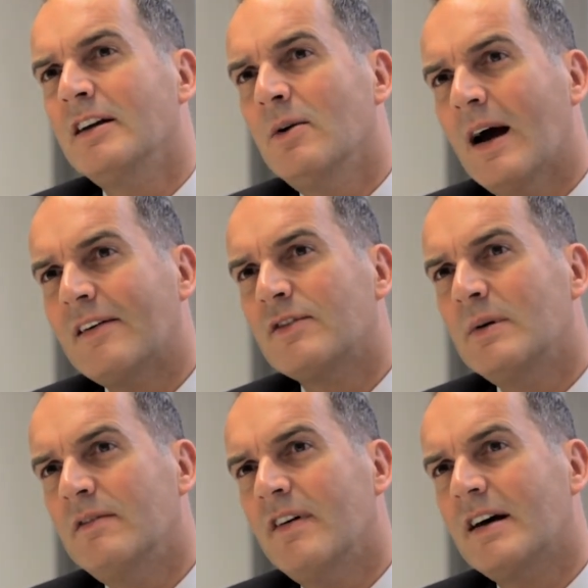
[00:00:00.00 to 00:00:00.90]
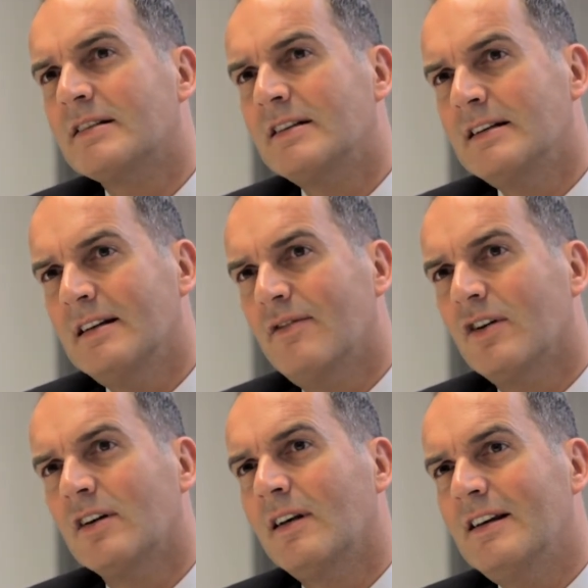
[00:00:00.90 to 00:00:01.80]
you have to invest
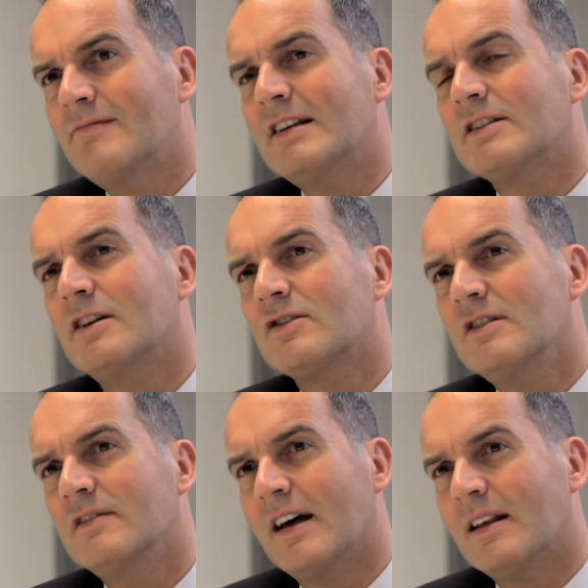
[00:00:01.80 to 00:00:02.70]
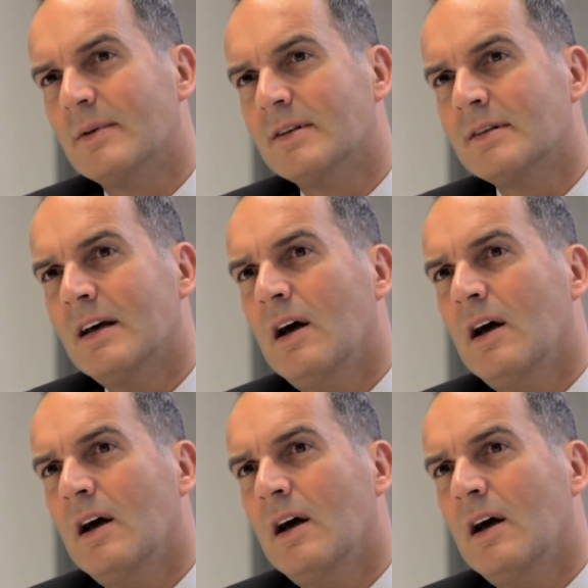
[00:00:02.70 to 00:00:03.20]
significantly in research and development.